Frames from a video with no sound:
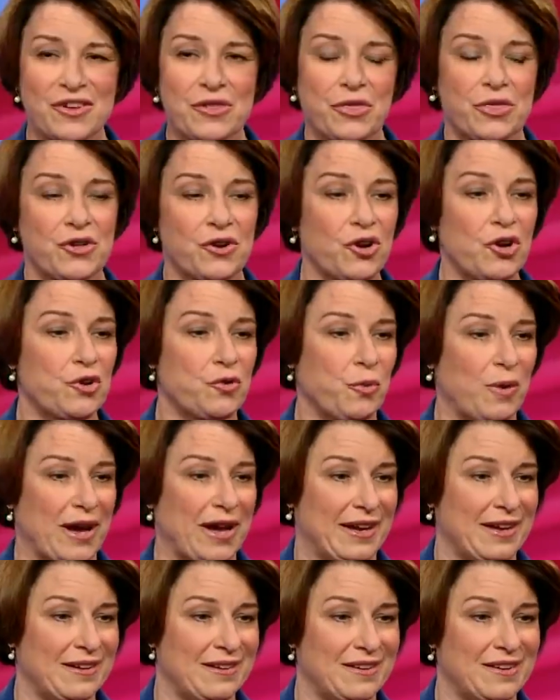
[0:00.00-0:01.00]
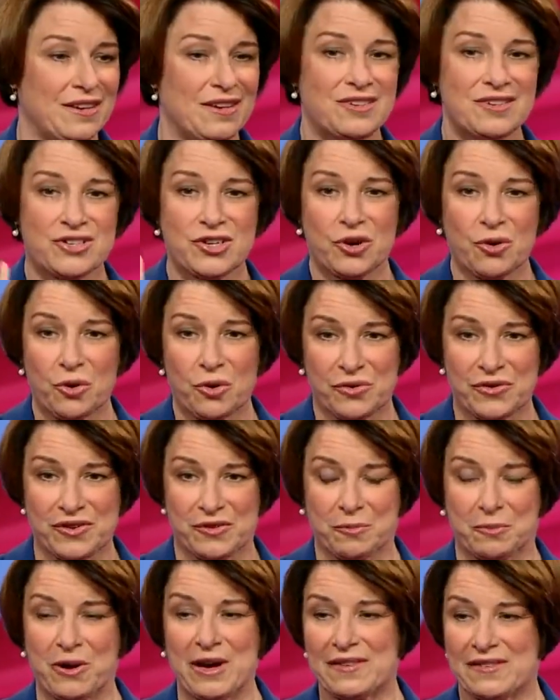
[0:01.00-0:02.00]
is a third way to hold
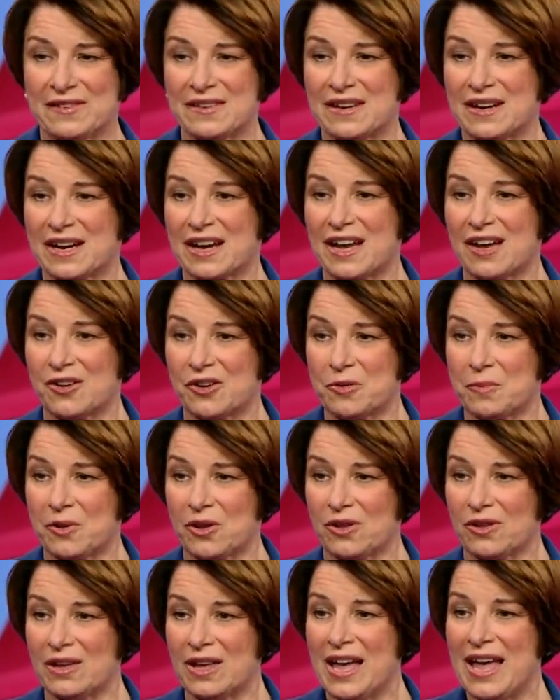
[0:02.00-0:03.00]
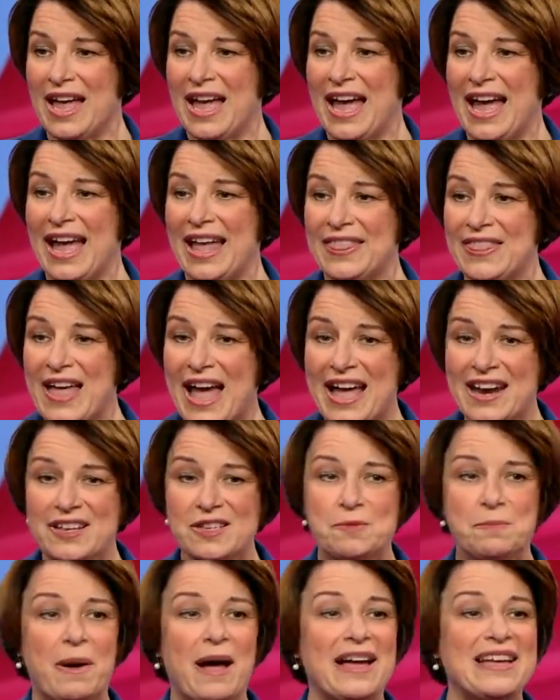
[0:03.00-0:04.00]
this president accountable, and that
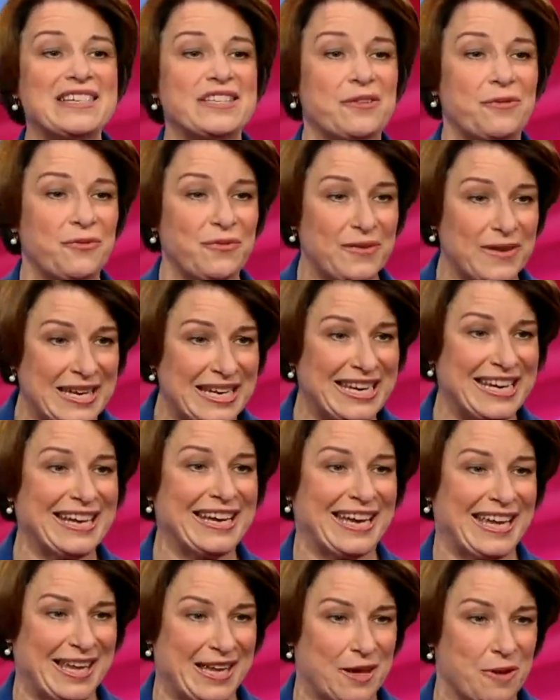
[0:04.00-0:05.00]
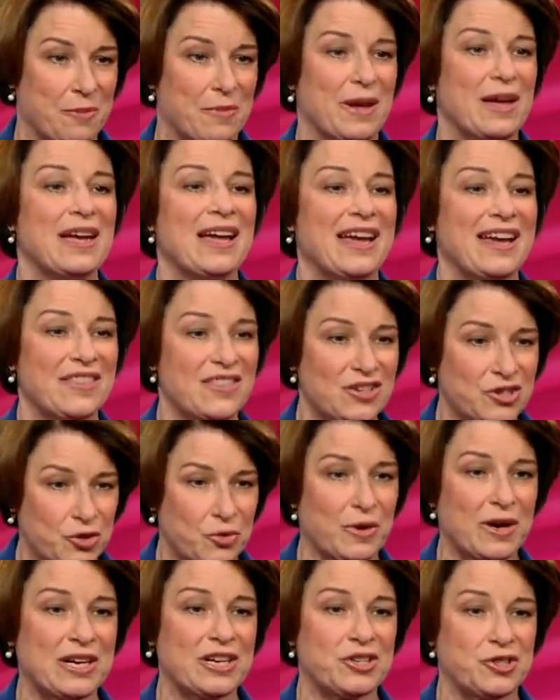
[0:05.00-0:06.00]
is by defeating him in the
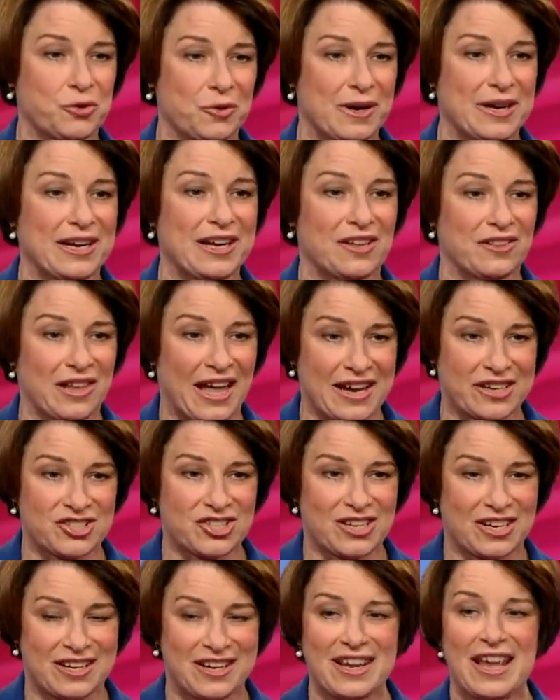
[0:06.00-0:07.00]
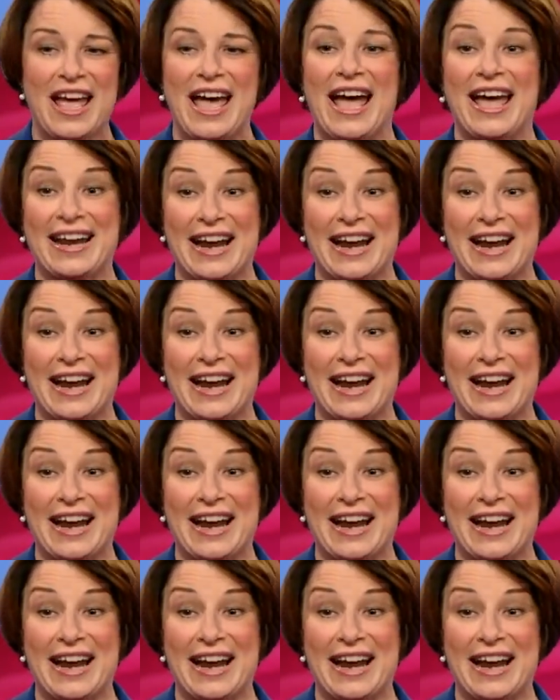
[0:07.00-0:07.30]
2020 election.